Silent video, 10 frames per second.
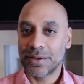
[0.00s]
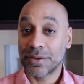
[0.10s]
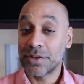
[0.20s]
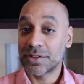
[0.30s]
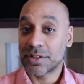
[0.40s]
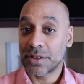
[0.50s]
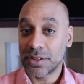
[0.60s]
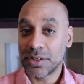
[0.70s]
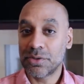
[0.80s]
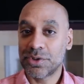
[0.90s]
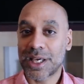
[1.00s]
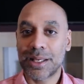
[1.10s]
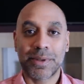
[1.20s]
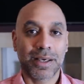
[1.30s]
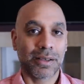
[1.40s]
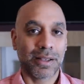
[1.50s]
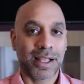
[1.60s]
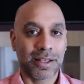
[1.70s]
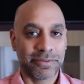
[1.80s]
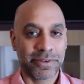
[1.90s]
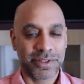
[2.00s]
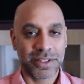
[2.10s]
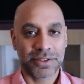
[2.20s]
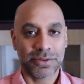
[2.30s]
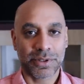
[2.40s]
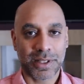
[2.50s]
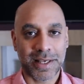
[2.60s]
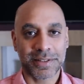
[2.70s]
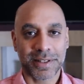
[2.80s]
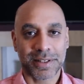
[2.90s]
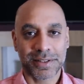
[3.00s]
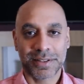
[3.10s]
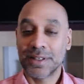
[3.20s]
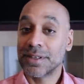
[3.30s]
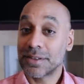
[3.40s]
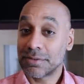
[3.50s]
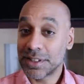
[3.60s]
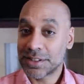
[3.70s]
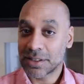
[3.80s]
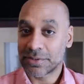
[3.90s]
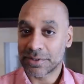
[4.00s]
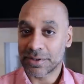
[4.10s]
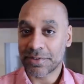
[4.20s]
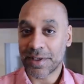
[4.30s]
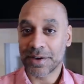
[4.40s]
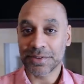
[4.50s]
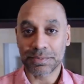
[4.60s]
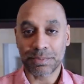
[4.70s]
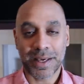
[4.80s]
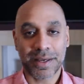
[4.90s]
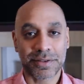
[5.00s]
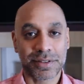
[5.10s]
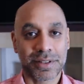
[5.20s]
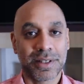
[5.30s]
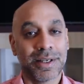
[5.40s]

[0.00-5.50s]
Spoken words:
Those are the new JBL L52 Classics that retail for £1,000.